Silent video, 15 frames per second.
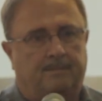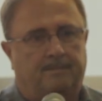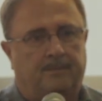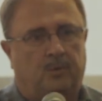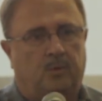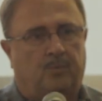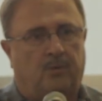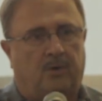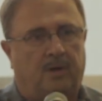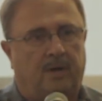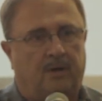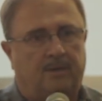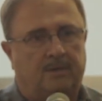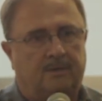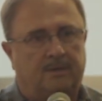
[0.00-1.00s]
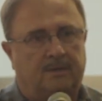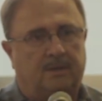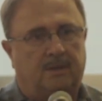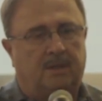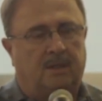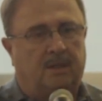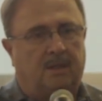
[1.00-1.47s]
your prayers,
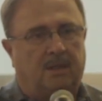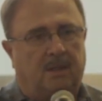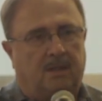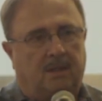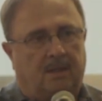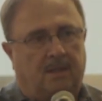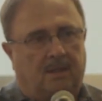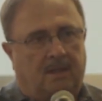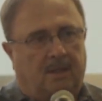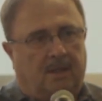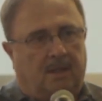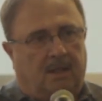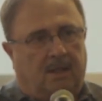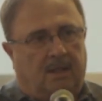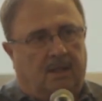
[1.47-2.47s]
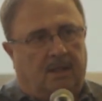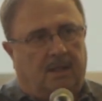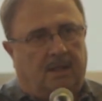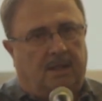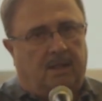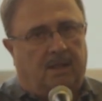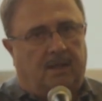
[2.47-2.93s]

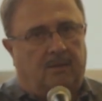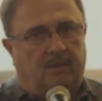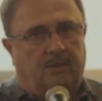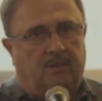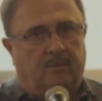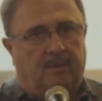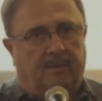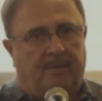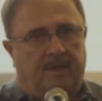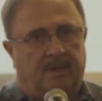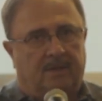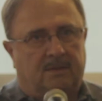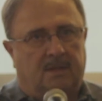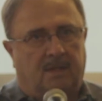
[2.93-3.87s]
and I will do my best.